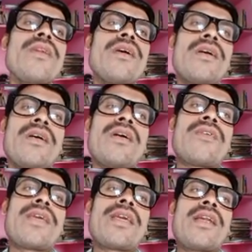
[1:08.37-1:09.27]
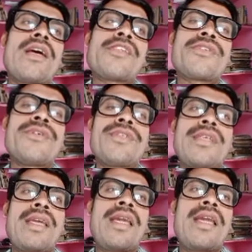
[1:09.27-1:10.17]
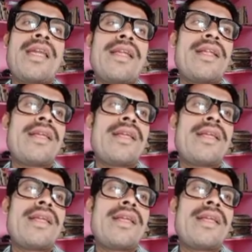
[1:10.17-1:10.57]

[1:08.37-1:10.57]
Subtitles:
Or we can also say,